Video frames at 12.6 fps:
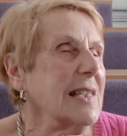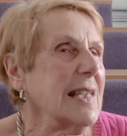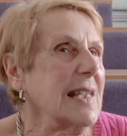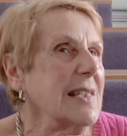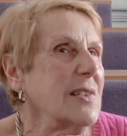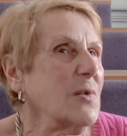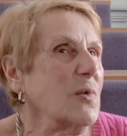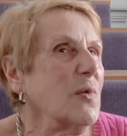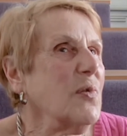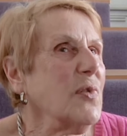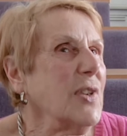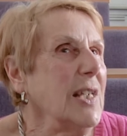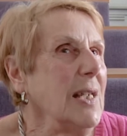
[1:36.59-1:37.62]
the sort
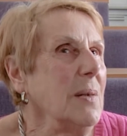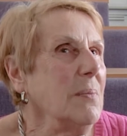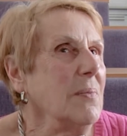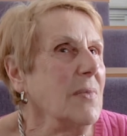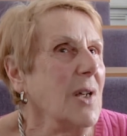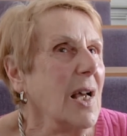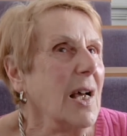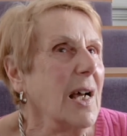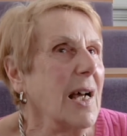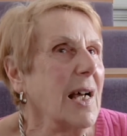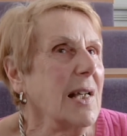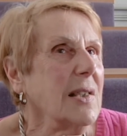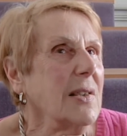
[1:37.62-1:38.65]
of theme
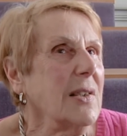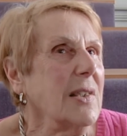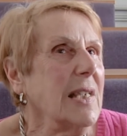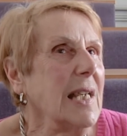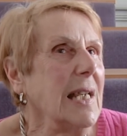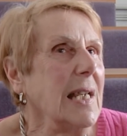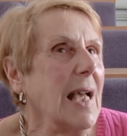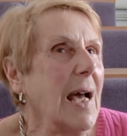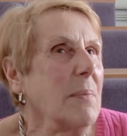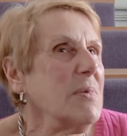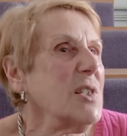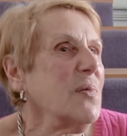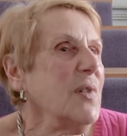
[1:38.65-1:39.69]
and the
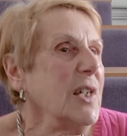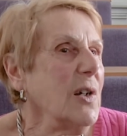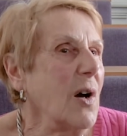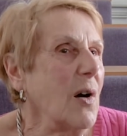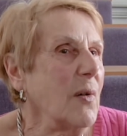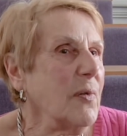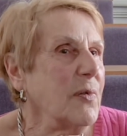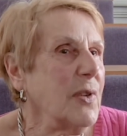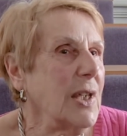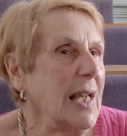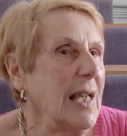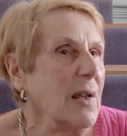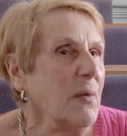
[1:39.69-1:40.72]
atmosphere of
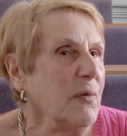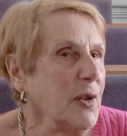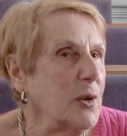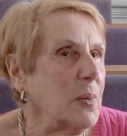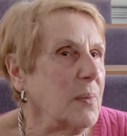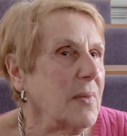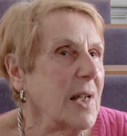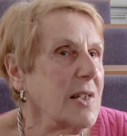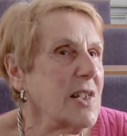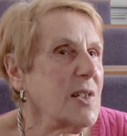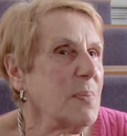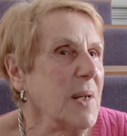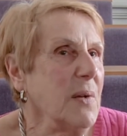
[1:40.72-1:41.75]
the film, and
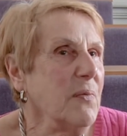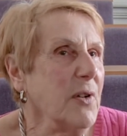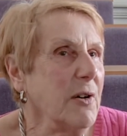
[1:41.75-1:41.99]
to speak